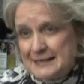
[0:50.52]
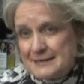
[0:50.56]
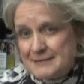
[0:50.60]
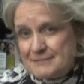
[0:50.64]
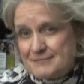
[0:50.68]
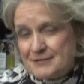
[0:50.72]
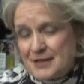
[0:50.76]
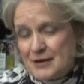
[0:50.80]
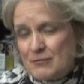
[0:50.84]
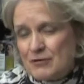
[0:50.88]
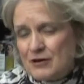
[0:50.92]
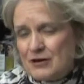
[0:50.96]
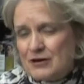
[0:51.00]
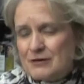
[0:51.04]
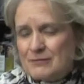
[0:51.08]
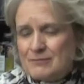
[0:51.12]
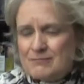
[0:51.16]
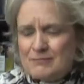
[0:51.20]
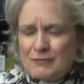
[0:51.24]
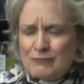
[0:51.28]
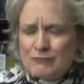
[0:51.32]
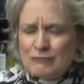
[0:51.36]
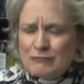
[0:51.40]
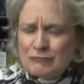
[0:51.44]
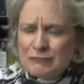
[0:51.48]
They were
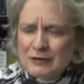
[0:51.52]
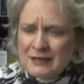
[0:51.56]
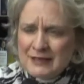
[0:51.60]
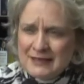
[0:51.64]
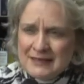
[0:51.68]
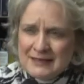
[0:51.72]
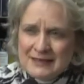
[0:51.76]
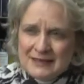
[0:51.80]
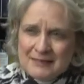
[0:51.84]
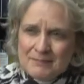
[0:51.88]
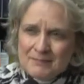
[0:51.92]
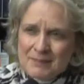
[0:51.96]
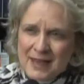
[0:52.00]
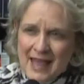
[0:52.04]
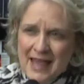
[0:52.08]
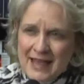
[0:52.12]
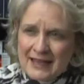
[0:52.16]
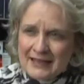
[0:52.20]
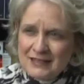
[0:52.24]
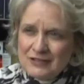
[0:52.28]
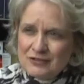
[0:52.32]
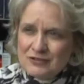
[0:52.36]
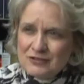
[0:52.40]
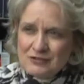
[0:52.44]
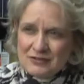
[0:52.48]
written
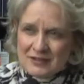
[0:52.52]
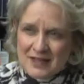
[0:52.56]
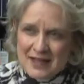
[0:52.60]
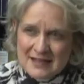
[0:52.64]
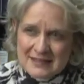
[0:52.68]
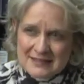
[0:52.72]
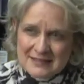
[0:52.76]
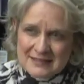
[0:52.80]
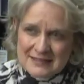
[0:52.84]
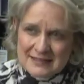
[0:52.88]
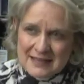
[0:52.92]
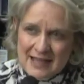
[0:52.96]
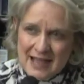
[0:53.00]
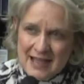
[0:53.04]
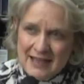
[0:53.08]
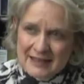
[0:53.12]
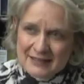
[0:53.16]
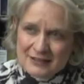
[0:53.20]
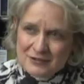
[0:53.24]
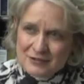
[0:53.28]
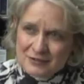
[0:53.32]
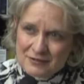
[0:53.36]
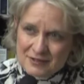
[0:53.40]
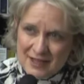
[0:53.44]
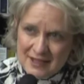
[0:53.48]
back in
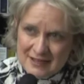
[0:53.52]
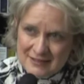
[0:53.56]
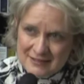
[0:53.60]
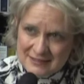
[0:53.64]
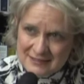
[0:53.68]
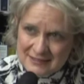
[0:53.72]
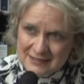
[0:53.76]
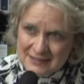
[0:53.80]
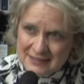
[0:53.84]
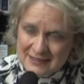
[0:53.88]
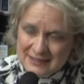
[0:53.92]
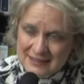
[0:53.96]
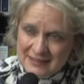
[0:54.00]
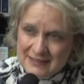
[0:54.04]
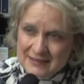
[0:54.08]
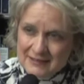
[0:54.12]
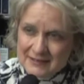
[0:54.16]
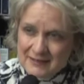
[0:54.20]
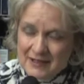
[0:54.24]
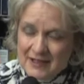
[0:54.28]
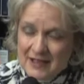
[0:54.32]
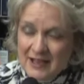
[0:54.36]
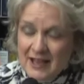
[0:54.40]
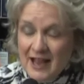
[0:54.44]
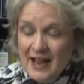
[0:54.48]
2009, 2010,
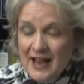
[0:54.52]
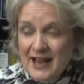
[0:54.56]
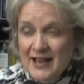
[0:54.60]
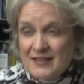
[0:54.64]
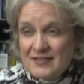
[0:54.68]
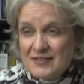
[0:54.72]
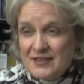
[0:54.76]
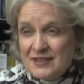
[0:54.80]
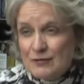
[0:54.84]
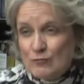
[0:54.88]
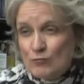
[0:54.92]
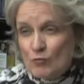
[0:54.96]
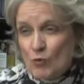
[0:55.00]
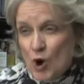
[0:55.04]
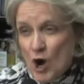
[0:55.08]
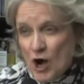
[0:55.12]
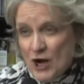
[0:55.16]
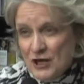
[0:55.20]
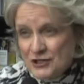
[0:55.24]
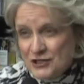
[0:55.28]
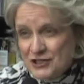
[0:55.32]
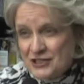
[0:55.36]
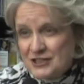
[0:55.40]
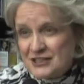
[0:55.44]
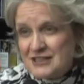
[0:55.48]
and then
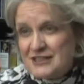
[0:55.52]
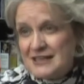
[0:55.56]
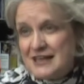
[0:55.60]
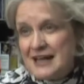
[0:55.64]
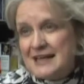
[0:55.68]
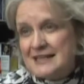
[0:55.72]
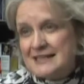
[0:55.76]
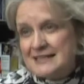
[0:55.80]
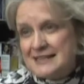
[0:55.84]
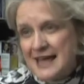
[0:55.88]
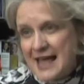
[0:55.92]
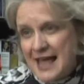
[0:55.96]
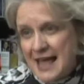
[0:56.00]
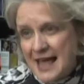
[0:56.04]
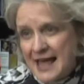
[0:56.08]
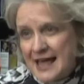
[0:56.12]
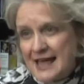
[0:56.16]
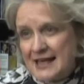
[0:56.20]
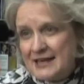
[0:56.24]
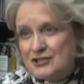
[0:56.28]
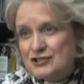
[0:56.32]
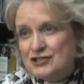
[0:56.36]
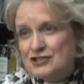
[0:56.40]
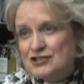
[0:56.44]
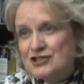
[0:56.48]
Washington
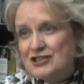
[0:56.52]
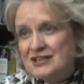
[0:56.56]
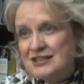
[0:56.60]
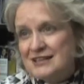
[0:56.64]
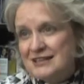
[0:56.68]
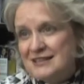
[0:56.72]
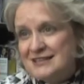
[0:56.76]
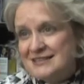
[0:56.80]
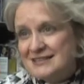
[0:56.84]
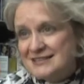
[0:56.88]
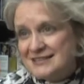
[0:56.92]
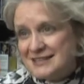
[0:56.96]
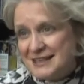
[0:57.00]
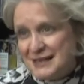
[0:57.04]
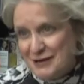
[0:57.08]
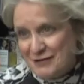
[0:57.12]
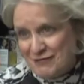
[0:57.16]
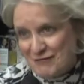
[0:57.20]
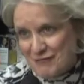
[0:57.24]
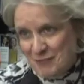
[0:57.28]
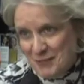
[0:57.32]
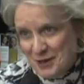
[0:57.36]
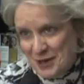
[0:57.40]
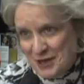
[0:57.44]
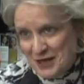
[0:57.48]
attached
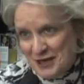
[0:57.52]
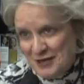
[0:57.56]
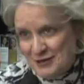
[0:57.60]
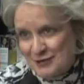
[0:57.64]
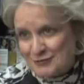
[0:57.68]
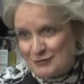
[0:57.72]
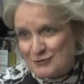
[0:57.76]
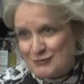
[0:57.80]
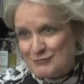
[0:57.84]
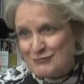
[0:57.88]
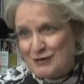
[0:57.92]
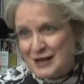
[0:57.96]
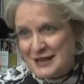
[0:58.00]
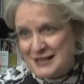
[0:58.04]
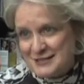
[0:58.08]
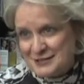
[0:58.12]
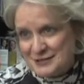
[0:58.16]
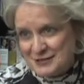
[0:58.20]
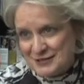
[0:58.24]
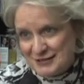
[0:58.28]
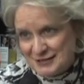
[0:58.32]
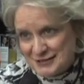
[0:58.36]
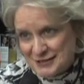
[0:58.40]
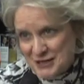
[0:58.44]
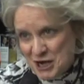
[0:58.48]
incentive money through Race
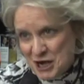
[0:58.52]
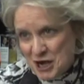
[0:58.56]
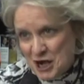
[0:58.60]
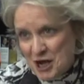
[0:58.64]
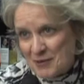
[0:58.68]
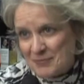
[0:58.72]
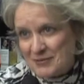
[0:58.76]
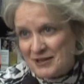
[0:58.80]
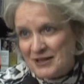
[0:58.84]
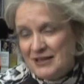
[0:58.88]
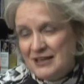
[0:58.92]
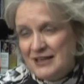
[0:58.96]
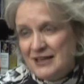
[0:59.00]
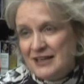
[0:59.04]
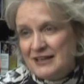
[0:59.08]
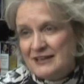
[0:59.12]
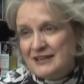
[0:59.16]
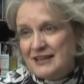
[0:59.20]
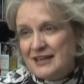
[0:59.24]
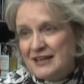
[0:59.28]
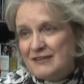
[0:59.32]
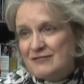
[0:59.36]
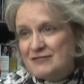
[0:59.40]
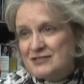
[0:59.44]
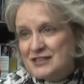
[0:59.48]
to the Top
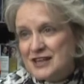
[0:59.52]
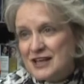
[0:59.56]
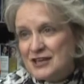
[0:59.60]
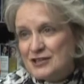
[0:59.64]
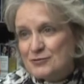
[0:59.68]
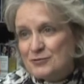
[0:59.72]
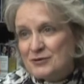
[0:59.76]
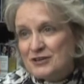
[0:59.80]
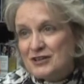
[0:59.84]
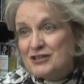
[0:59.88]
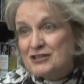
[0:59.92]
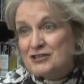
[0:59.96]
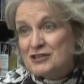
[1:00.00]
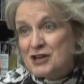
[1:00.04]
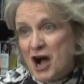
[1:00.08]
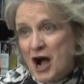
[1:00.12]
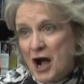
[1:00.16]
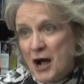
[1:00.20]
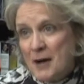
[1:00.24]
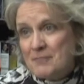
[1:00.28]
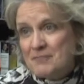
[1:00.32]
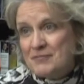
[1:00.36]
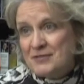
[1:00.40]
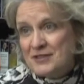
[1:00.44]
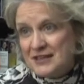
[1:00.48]
that if states would
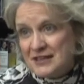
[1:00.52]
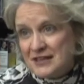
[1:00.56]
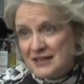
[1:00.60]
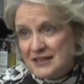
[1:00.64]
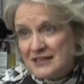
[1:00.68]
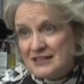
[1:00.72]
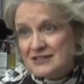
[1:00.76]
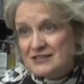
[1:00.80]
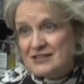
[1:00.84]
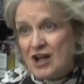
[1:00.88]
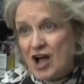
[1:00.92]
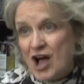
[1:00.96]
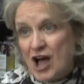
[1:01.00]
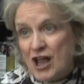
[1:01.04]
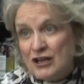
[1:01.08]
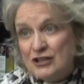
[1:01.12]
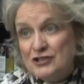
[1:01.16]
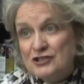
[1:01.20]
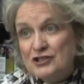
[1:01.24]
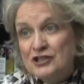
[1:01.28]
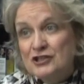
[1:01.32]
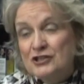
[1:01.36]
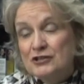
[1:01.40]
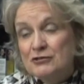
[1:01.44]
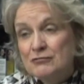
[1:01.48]
adopt these
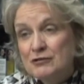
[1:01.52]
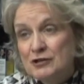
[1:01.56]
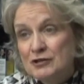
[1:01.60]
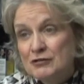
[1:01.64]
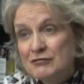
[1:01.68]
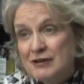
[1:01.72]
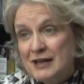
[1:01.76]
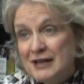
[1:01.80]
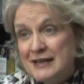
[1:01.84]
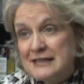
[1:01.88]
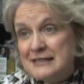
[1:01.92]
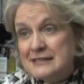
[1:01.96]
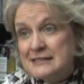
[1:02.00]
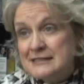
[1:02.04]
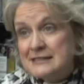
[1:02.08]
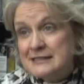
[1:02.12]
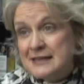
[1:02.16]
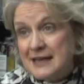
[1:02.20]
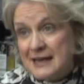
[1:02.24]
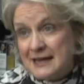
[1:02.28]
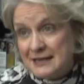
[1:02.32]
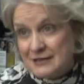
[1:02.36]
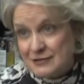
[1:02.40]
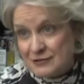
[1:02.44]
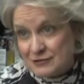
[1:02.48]
college and career-ready
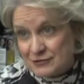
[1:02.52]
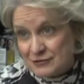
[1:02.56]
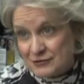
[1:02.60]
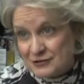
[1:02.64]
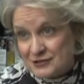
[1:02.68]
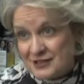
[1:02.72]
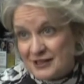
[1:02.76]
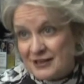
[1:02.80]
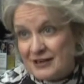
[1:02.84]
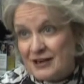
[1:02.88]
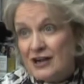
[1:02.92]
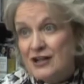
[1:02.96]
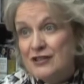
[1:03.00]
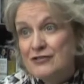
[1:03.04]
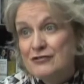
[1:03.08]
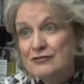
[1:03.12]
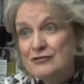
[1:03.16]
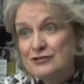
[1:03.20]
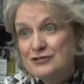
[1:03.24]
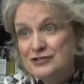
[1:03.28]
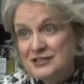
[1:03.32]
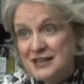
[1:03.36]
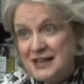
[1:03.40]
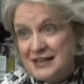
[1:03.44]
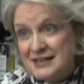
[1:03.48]
standards that other
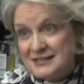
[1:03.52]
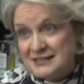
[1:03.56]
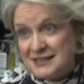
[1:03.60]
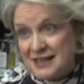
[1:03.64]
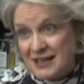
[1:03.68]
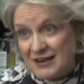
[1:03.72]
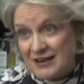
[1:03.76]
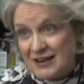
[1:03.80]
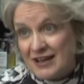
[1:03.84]
states had